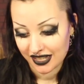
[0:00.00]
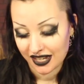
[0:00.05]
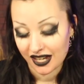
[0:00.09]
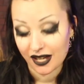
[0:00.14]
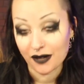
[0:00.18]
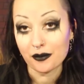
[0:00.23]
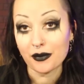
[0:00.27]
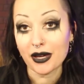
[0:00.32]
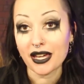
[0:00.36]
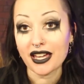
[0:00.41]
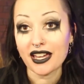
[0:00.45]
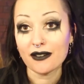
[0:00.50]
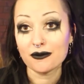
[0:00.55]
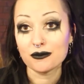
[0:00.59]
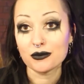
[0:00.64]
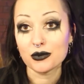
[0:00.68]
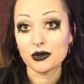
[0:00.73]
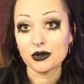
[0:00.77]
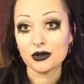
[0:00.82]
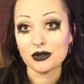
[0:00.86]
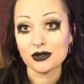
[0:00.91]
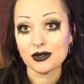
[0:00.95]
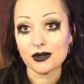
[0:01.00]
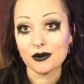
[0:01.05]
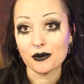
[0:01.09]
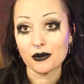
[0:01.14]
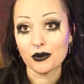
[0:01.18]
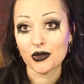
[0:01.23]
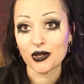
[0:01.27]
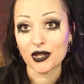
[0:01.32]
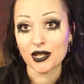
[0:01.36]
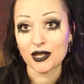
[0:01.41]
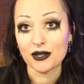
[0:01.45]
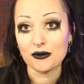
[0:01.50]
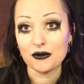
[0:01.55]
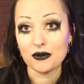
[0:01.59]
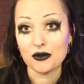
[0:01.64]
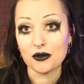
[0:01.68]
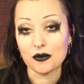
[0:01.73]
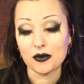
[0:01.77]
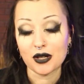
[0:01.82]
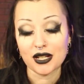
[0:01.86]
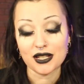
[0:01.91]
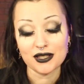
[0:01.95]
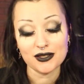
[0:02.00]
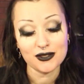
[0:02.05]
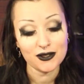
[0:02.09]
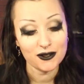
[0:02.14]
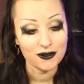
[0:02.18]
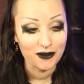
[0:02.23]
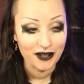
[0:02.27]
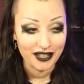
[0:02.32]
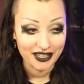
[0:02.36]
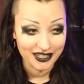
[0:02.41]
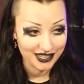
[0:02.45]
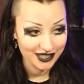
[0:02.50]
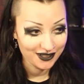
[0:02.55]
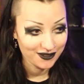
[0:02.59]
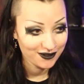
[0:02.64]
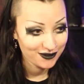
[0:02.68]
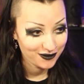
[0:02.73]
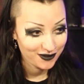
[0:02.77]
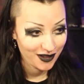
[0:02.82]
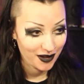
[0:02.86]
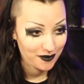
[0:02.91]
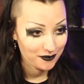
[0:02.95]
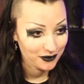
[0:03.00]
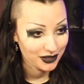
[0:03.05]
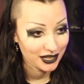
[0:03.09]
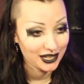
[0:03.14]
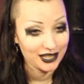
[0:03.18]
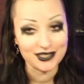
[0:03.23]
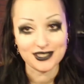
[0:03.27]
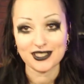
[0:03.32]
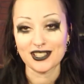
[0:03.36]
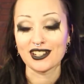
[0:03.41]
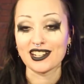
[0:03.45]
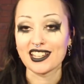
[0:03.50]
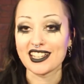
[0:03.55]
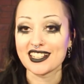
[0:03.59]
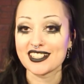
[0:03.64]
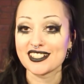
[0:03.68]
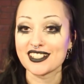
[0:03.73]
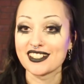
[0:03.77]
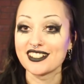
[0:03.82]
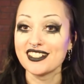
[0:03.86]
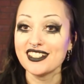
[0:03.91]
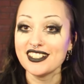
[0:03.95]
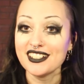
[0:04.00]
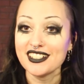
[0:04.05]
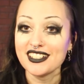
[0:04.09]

may have bought something for my Sylvanian family's collection.